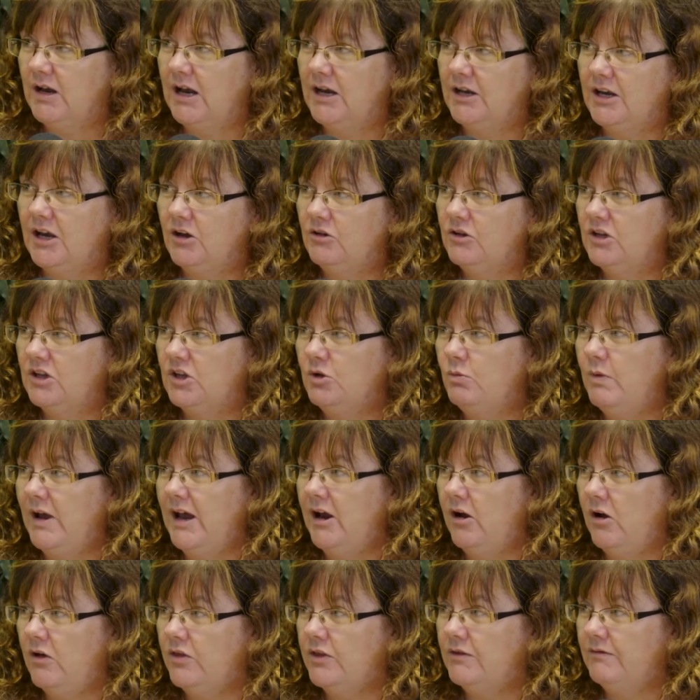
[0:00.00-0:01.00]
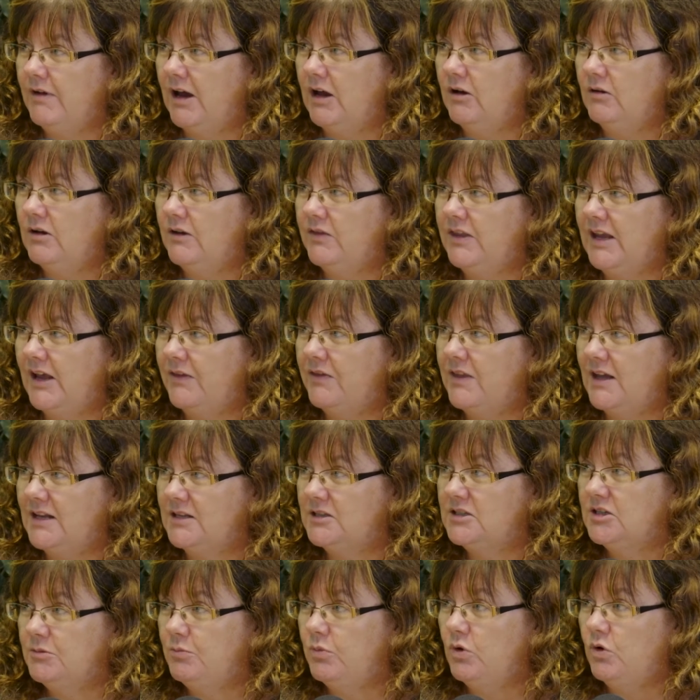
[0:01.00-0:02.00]
and know that they weren't on their own, and they had that
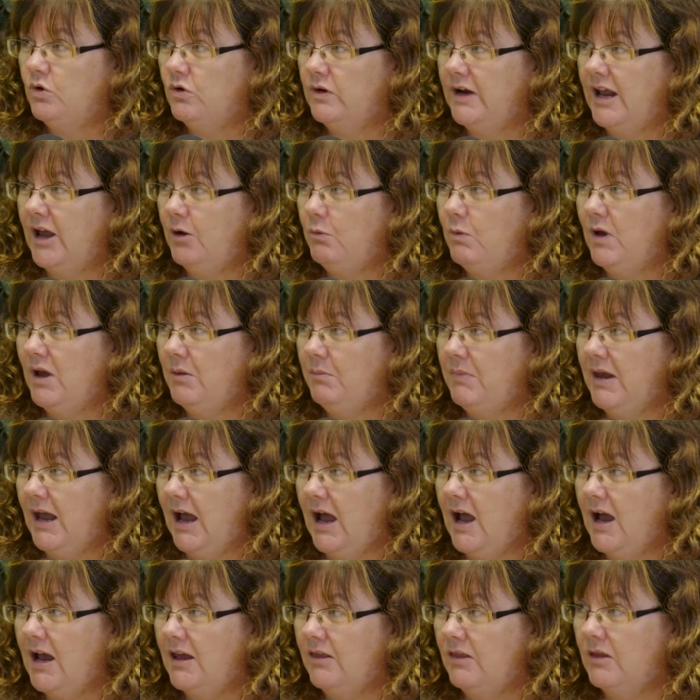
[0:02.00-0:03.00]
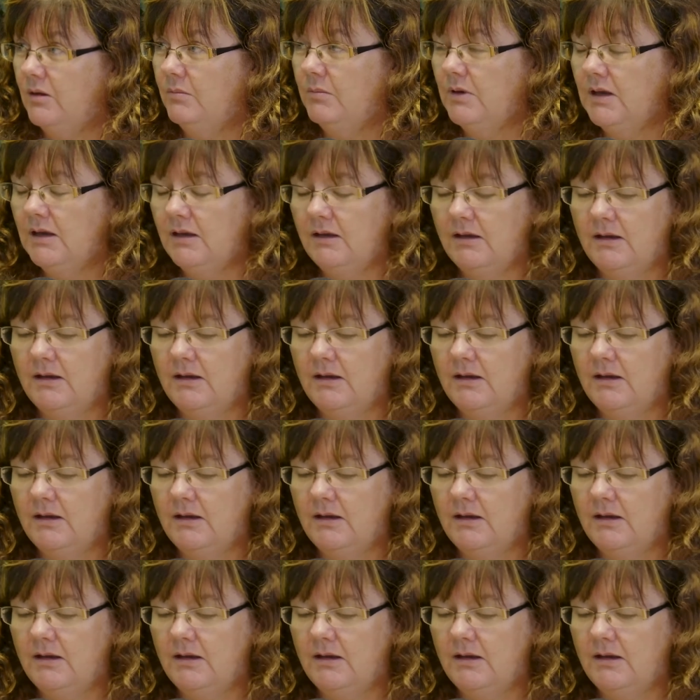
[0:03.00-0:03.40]
support network behind them.